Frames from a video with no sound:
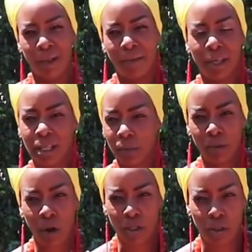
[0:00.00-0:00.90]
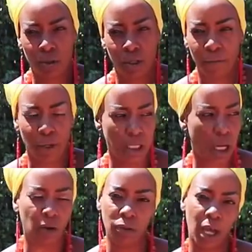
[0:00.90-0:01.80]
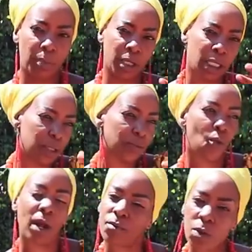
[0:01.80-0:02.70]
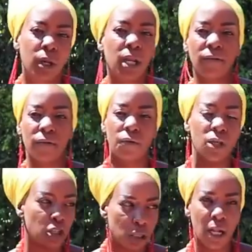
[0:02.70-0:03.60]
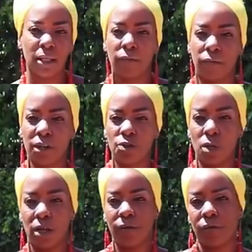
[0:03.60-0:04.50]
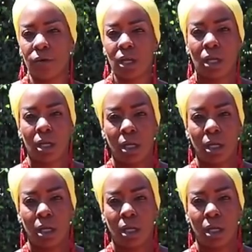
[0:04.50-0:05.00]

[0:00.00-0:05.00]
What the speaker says: and there's some great shows that have been done on that, but when we were never free, just like the French were never free.